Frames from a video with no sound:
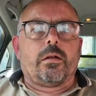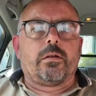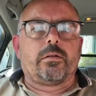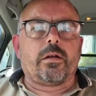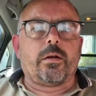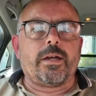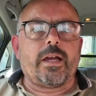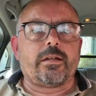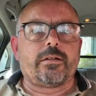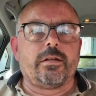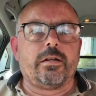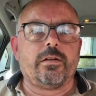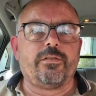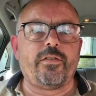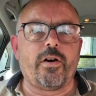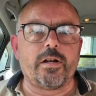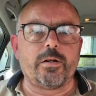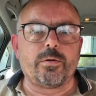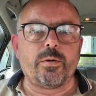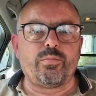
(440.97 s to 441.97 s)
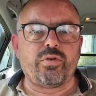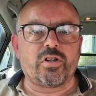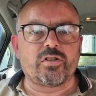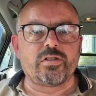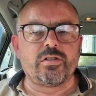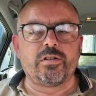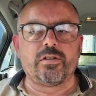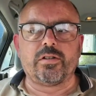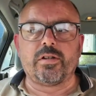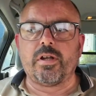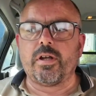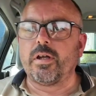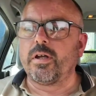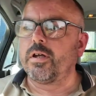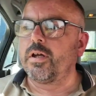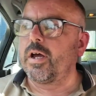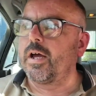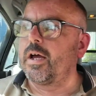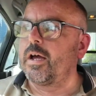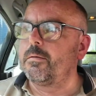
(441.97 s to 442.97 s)
So yes, final impressions,
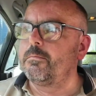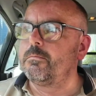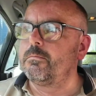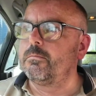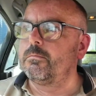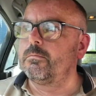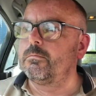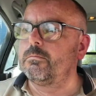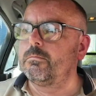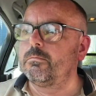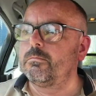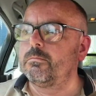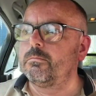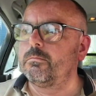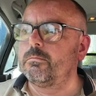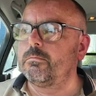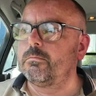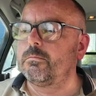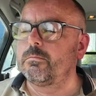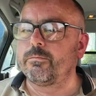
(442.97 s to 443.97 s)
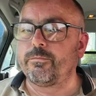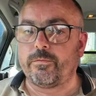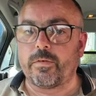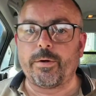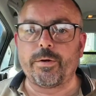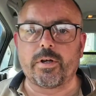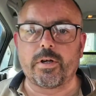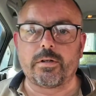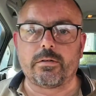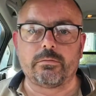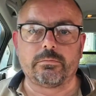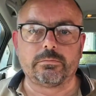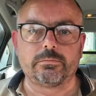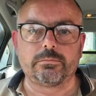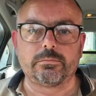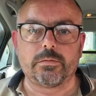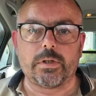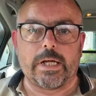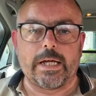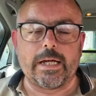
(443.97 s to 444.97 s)
very good.
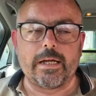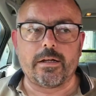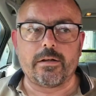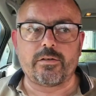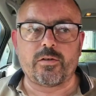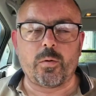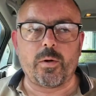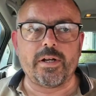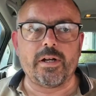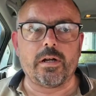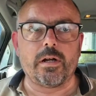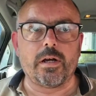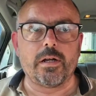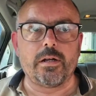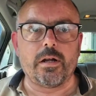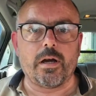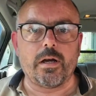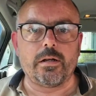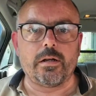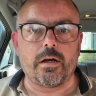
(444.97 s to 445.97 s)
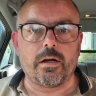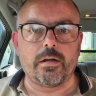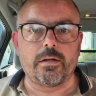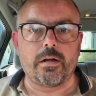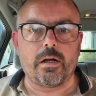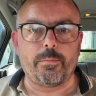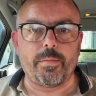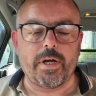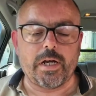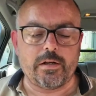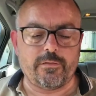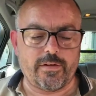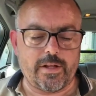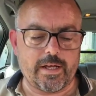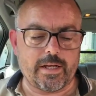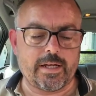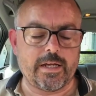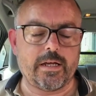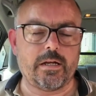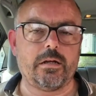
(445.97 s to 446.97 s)
$29.99 I paid for
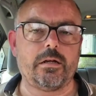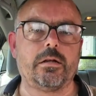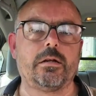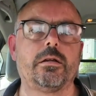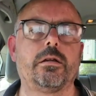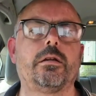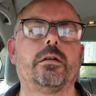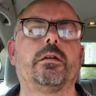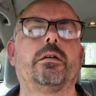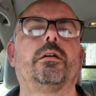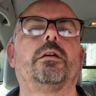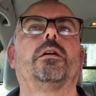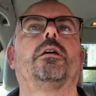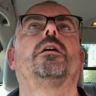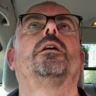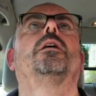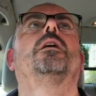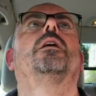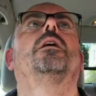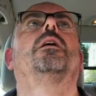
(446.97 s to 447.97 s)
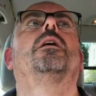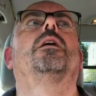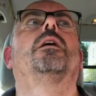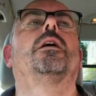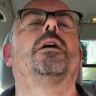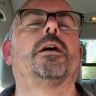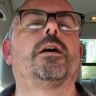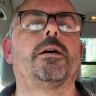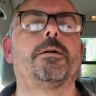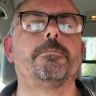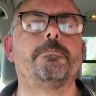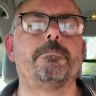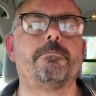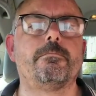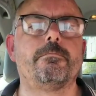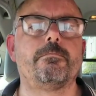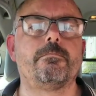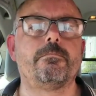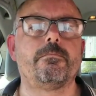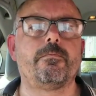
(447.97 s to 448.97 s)
that kit.
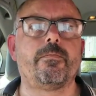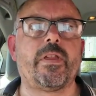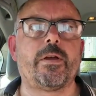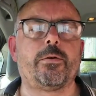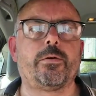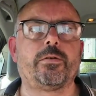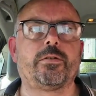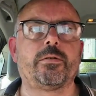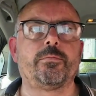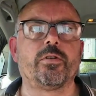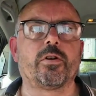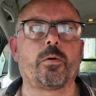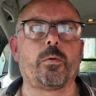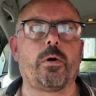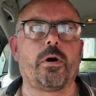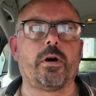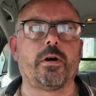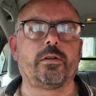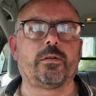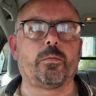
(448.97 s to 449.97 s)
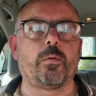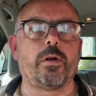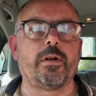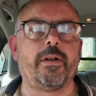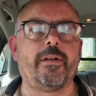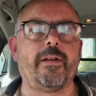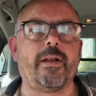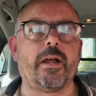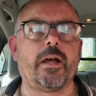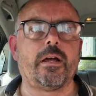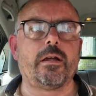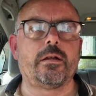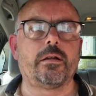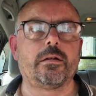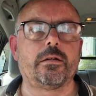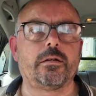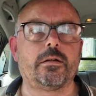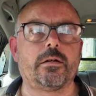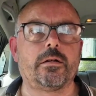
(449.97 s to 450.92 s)
There was a Maguire's one in there.